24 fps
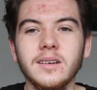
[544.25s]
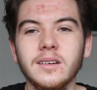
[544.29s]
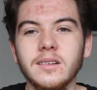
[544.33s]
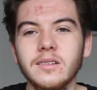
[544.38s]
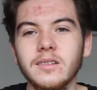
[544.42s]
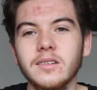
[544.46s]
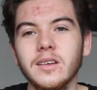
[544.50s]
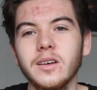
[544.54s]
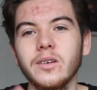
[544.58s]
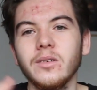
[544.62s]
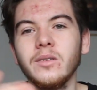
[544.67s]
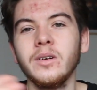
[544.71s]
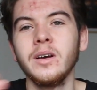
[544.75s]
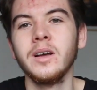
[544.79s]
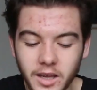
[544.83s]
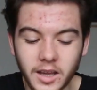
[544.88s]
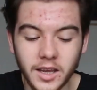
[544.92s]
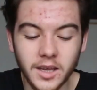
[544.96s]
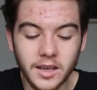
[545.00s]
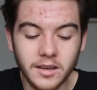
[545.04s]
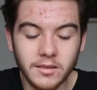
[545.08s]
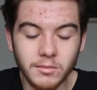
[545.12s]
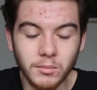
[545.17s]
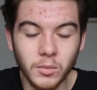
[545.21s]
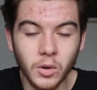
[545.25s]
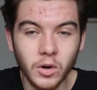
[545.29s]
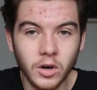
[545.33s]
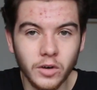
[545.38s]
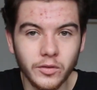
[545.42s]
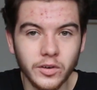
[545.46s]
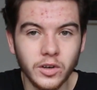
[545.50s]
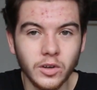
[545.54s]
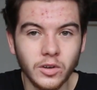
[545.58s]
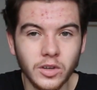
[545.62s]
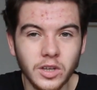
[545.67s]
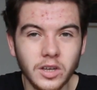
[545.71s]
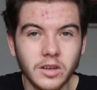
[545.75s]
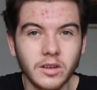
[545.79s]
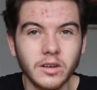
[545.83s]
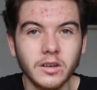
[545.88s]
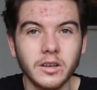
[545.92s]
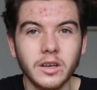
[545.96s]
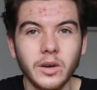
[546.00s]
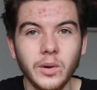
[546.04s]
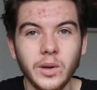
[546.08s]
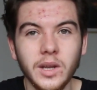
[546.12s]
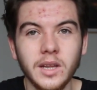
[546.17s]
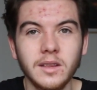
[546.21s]
and so he's more of an
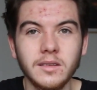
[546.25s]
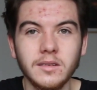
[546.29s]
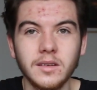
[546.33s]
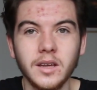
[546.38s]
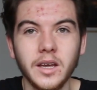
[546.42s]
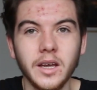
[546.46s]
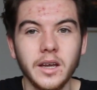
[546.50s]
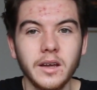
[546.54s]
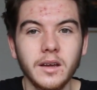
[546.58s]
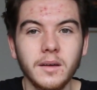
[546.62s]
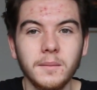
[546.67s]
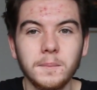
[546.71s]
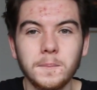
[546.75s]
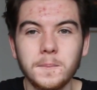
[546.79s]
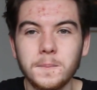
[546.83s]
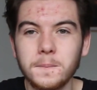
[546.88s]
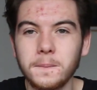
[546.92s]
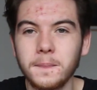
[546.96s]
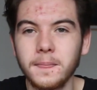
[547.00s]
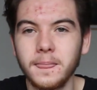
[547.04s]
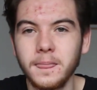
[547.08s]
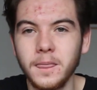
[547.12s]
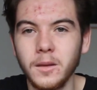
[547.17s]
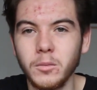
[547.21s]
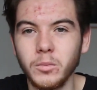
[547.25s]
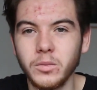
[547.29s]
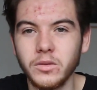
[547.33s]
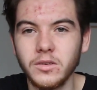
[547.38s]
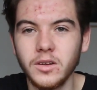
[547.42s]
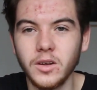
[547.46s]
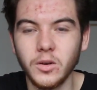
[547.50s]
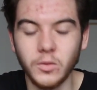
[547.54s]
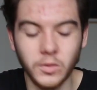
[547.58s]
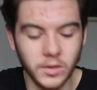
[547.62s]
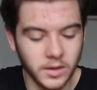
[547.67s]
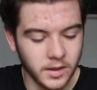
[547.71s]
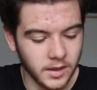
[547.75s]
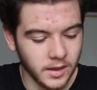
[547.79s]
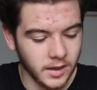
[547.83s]
underdog going into number 2.